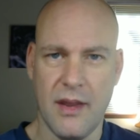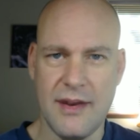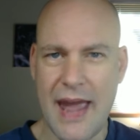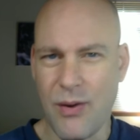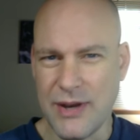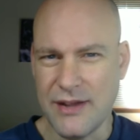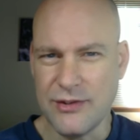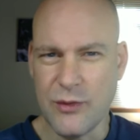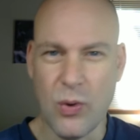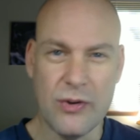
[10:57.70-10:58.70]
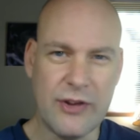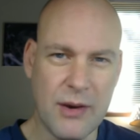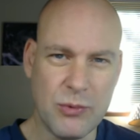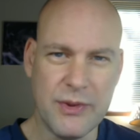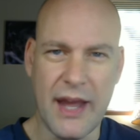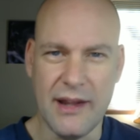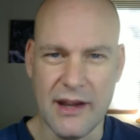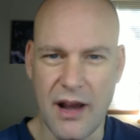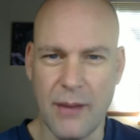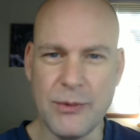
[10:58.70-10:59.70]
Nowadays, of course, armed with
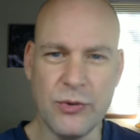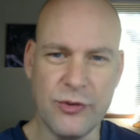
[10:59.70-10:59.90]
helicopters,